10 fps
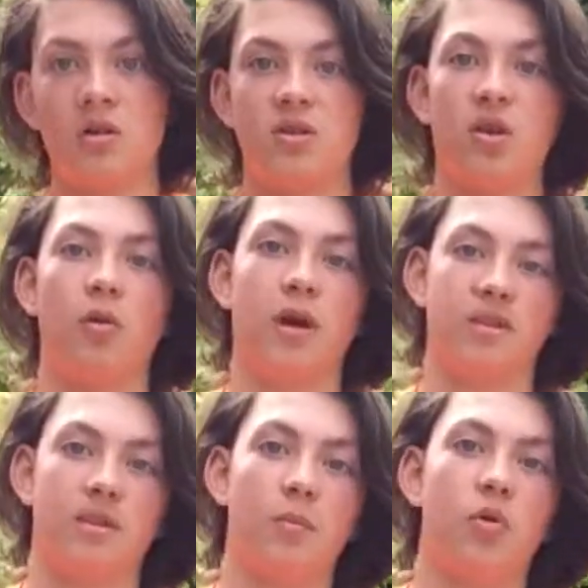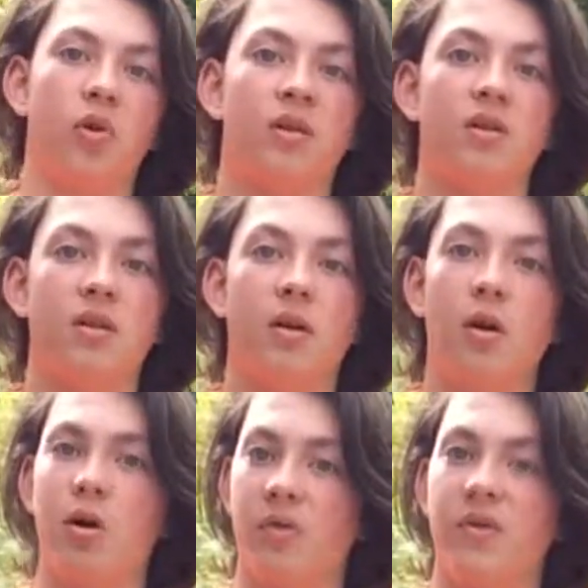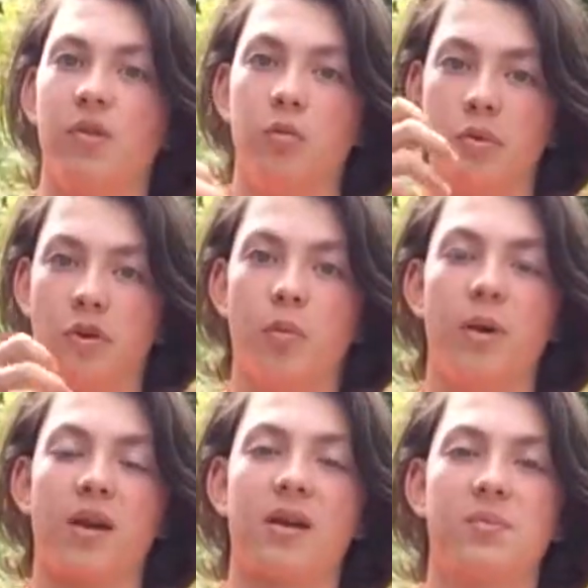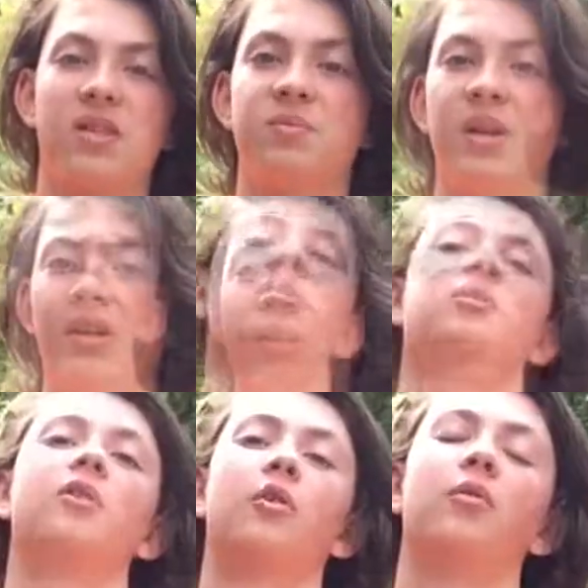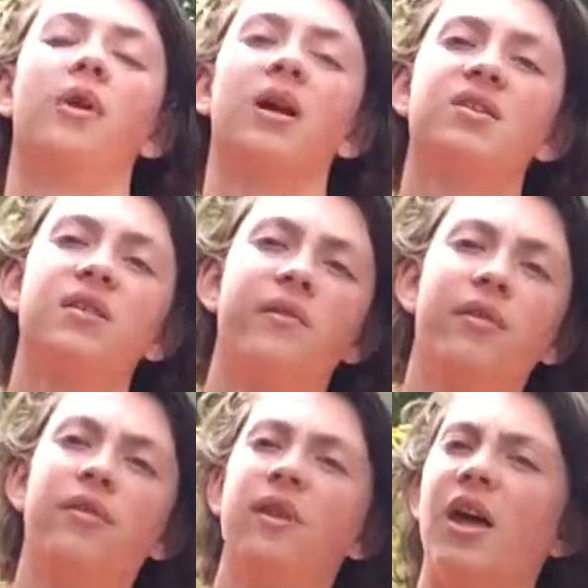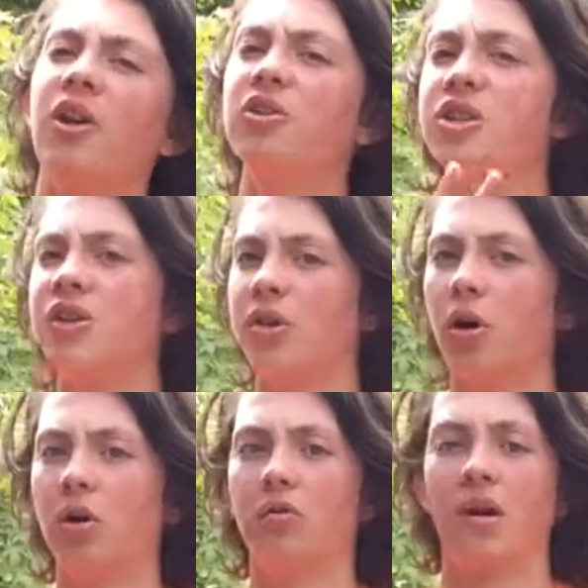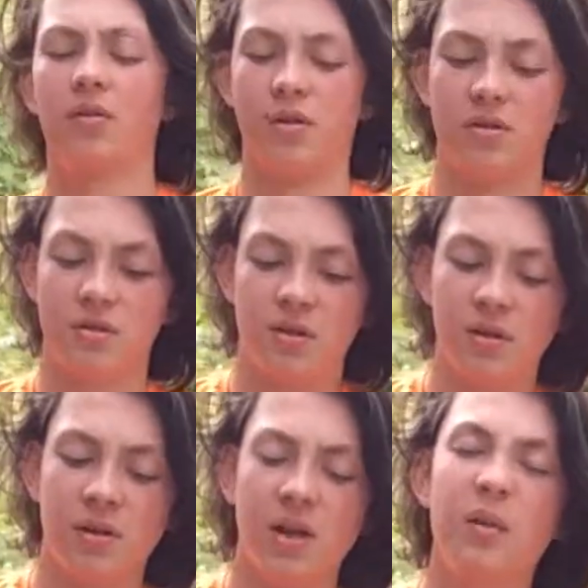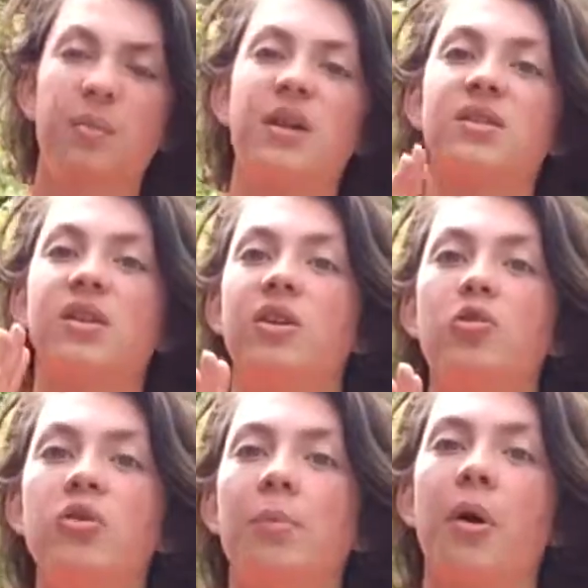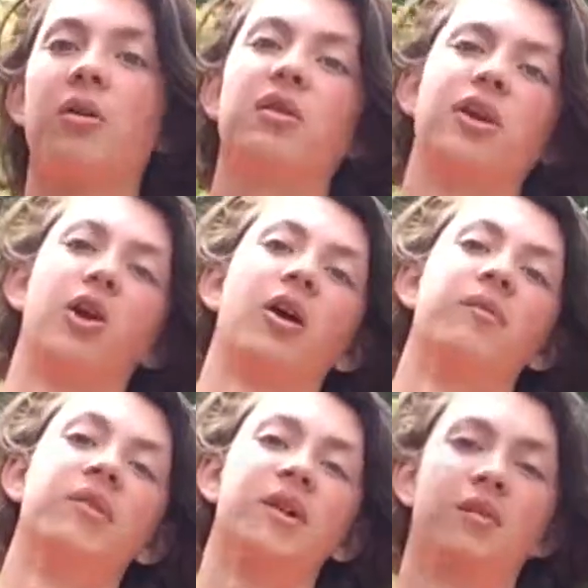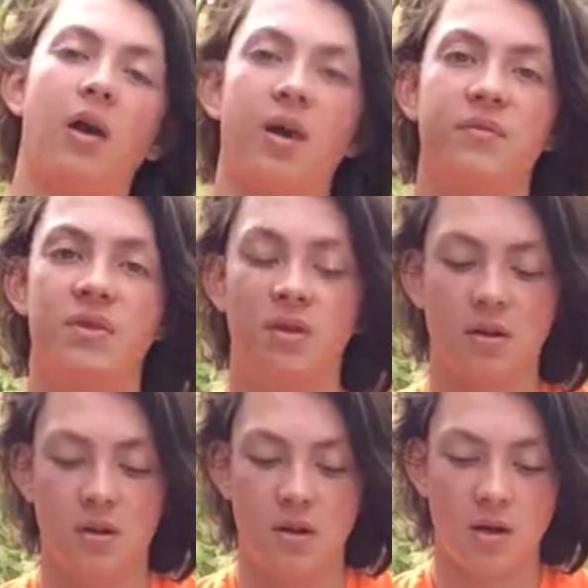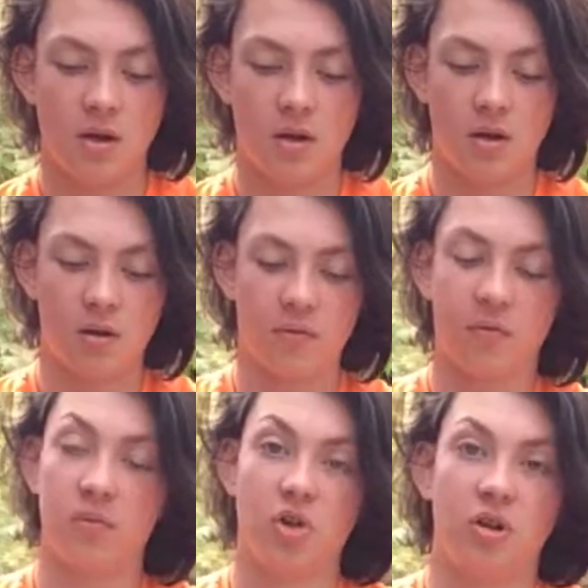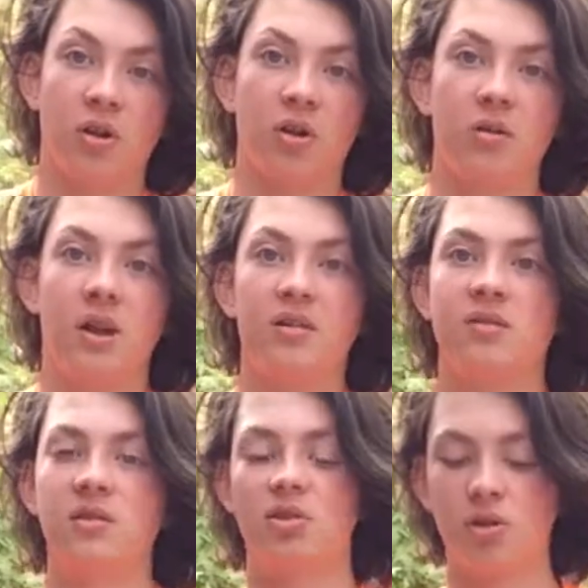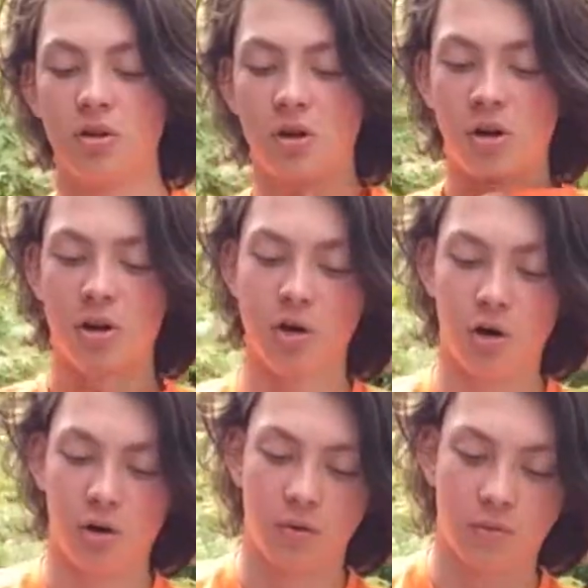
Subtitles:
So at some point, all of it will go back up to space. So, as you've heard, energy is all around us. It plays a huge part in our everyday lives, from turning on a light to turning on our car.